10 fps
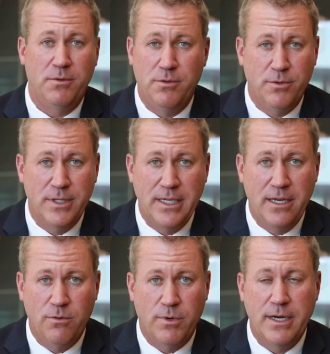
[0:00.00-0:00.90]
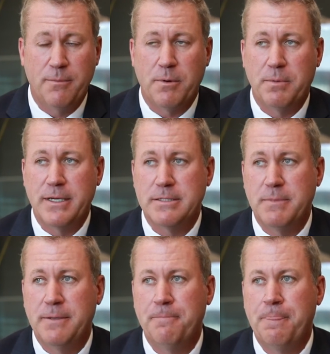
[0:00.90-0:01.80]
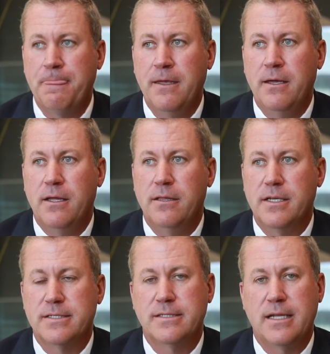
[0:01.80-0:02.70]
you only needed one hip replacement, the